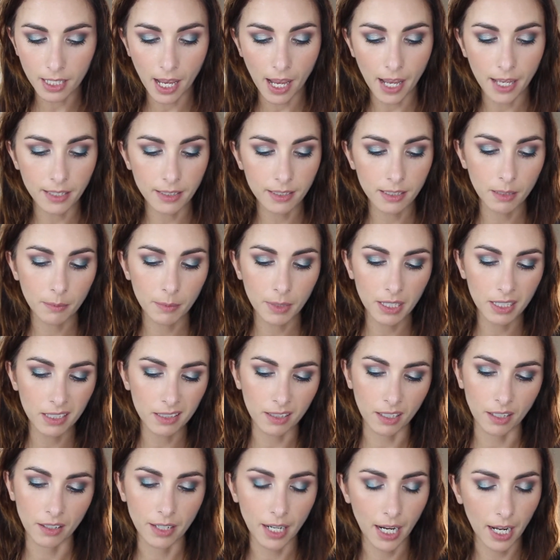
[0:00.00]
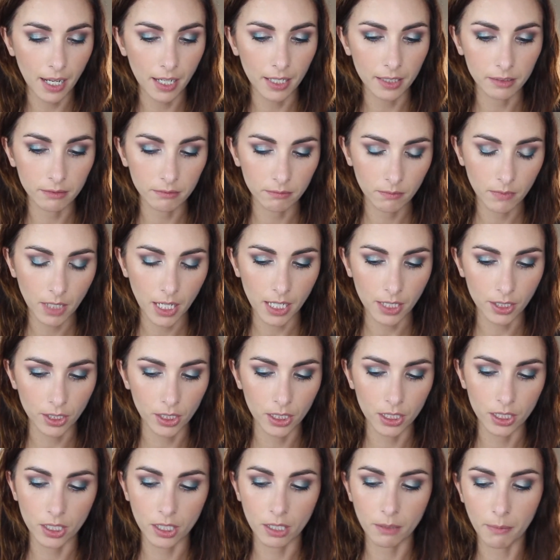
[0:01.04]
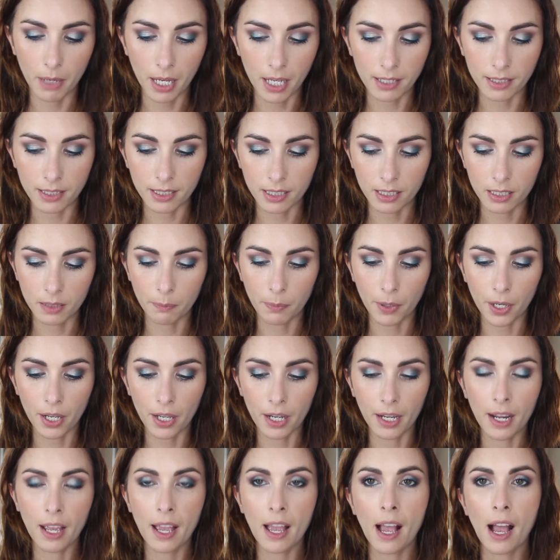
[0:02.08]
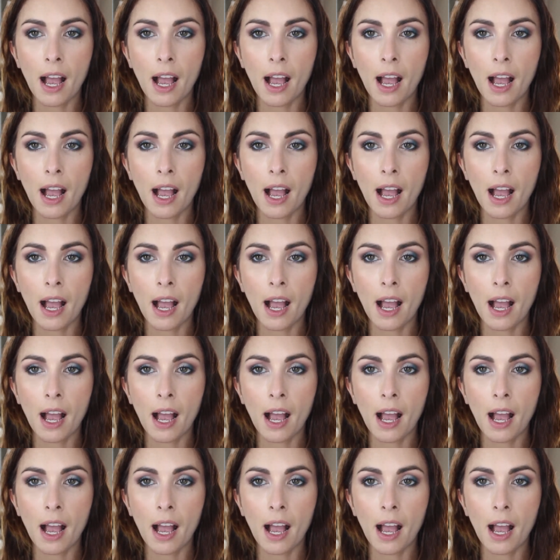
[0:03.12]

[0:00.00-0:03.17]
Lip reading: and some of these are not actually sheet masks, but